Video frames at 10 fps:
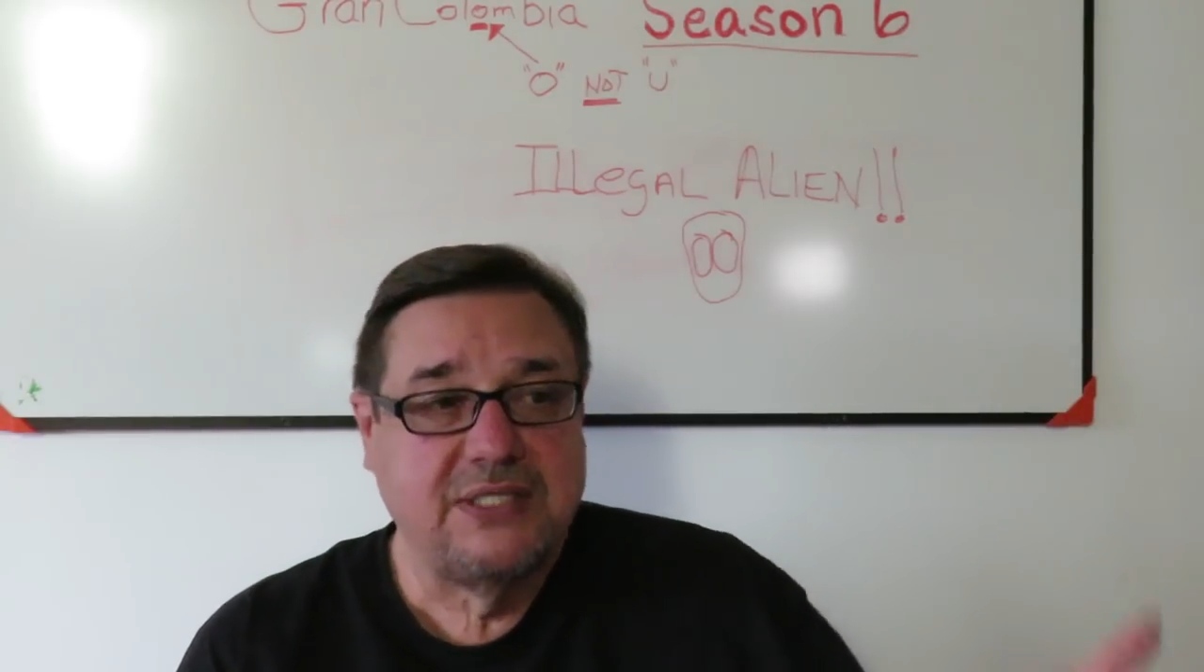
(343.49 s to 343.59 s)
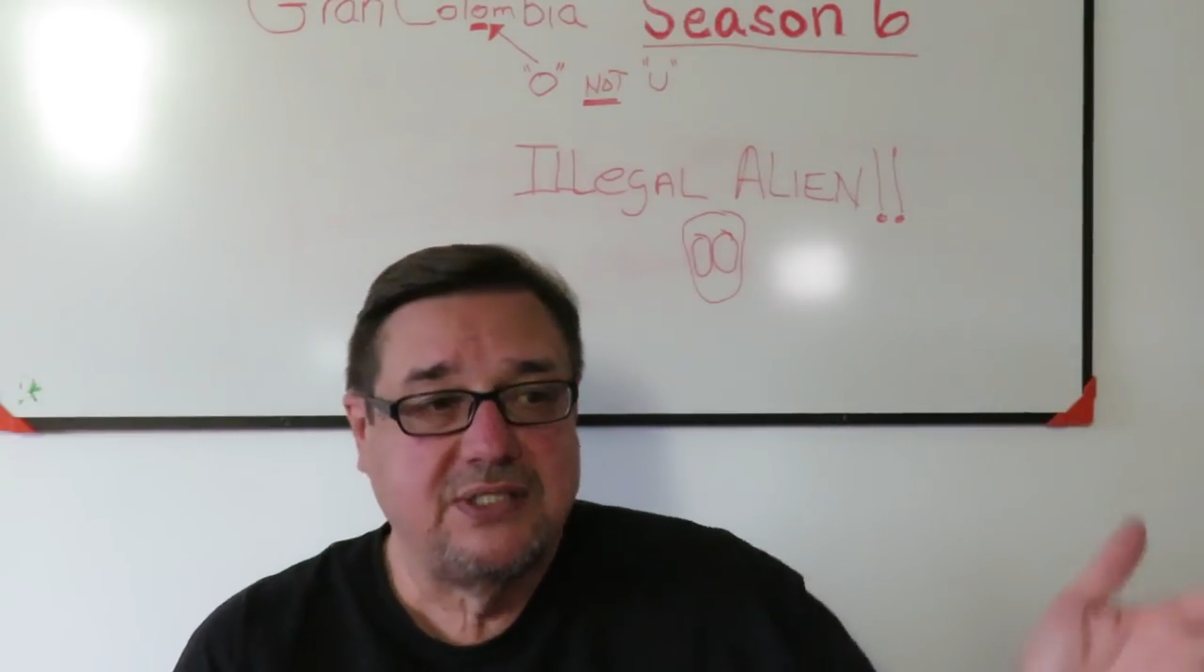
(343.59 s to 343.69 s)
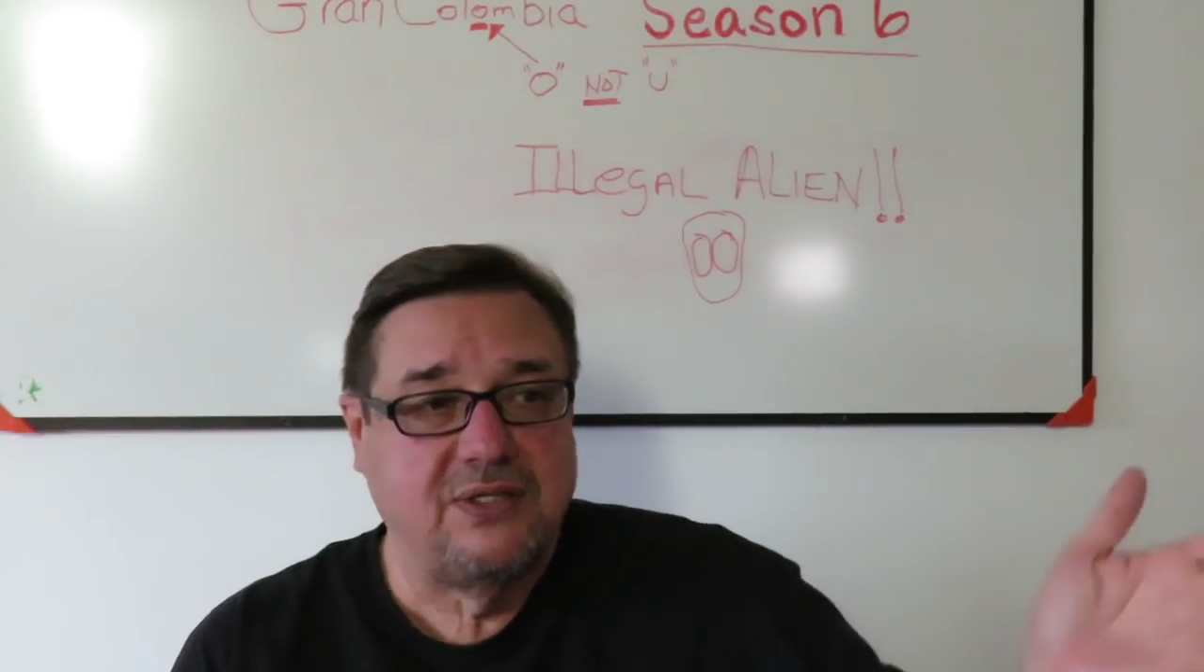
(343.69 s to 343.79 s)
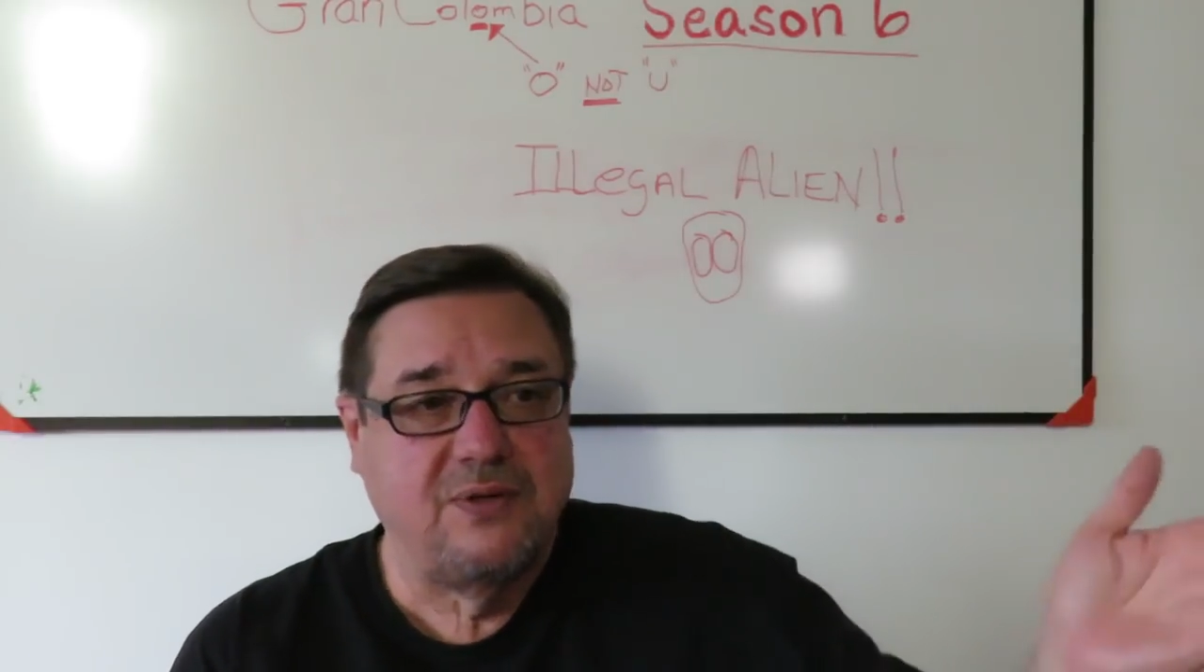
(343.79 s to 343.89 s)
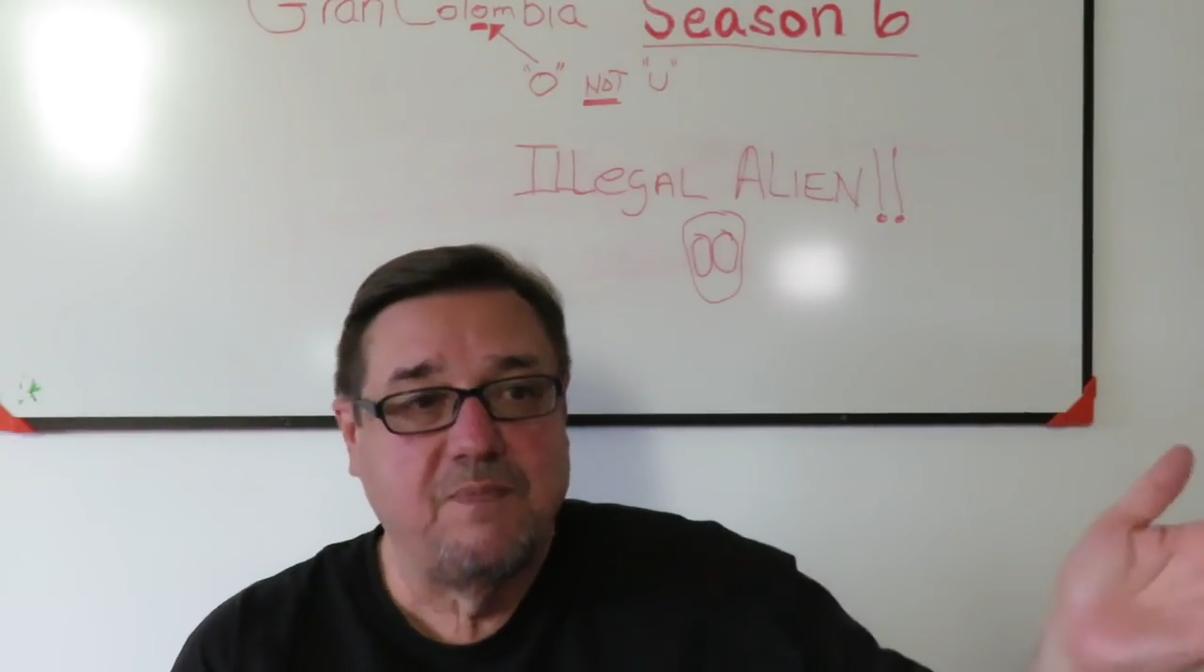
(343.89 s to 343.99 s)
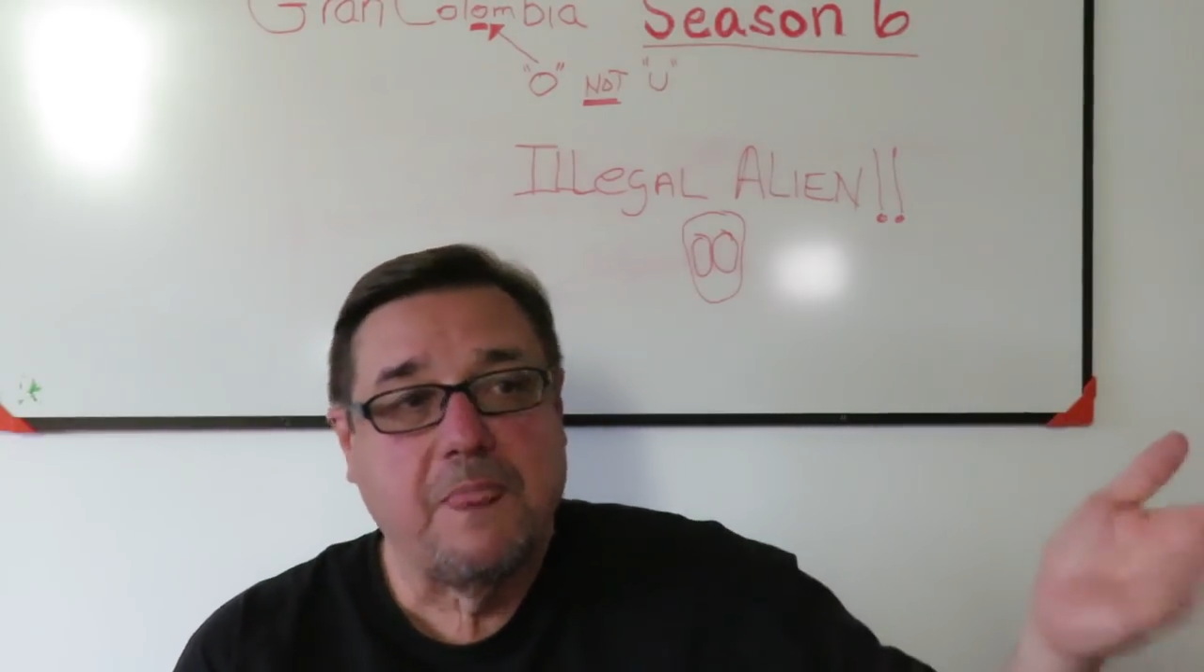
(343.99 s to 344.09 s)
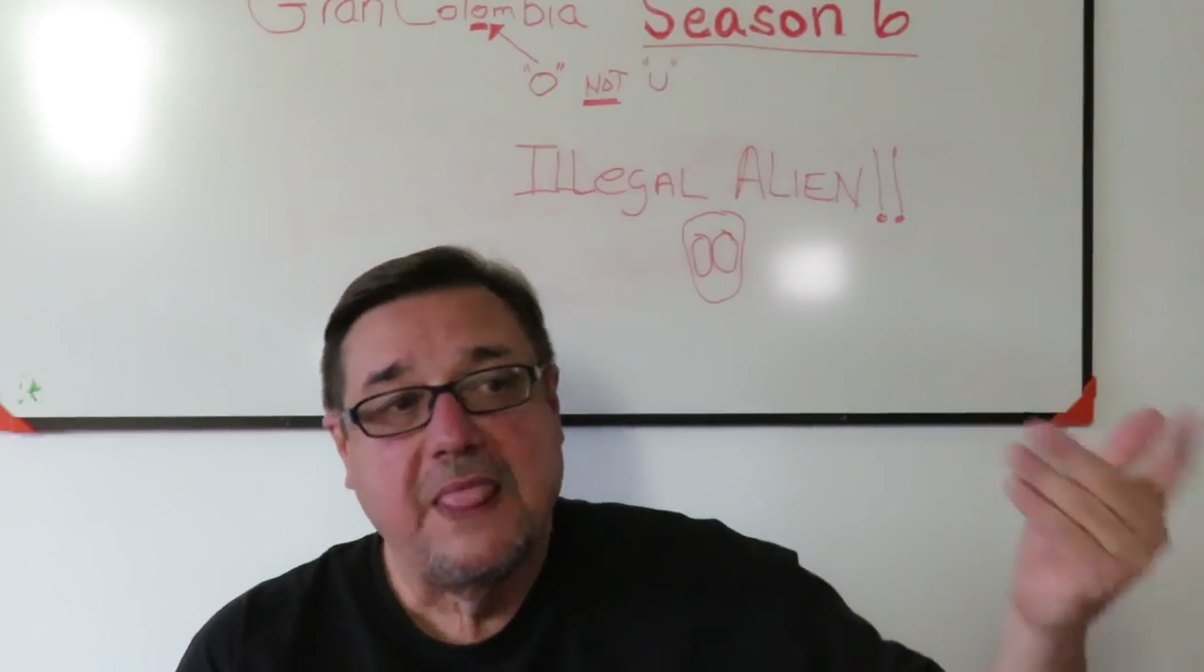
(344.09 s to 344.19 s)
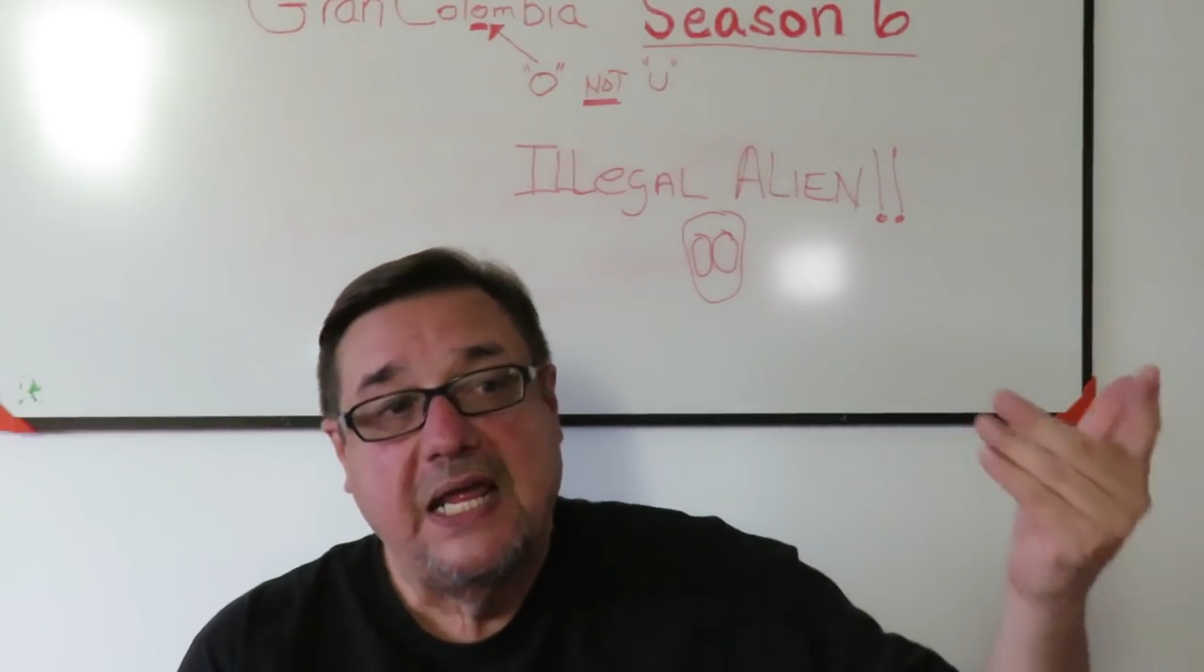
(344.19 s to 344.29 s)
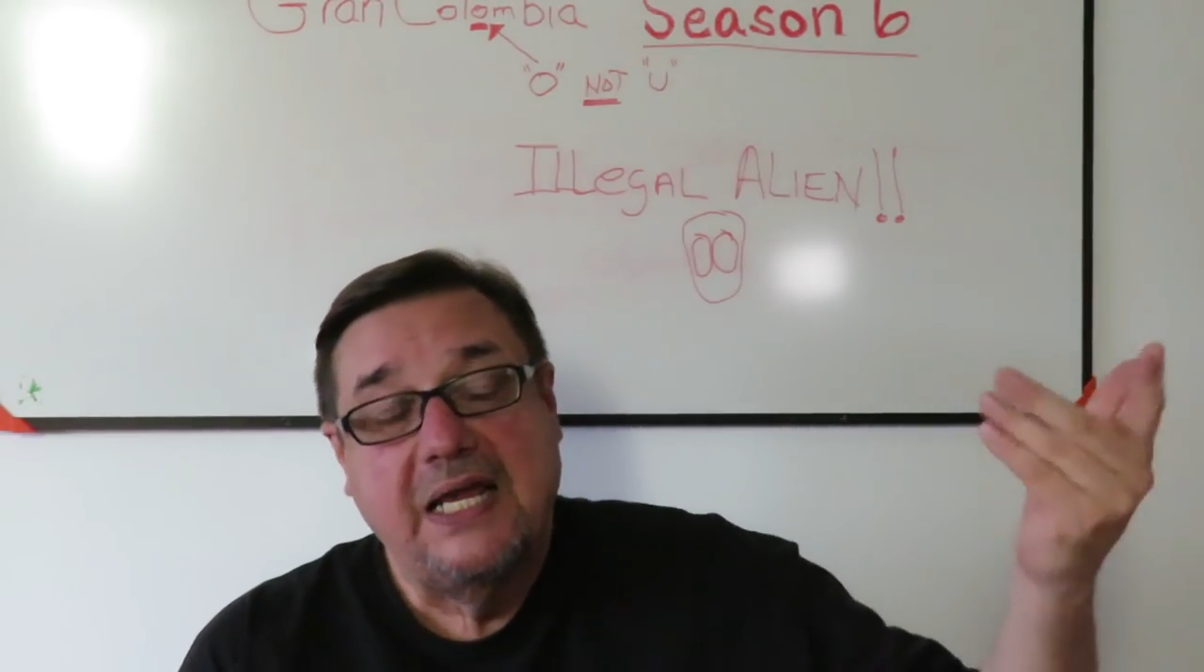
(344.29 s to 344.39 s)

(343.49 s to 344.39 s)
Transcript: So,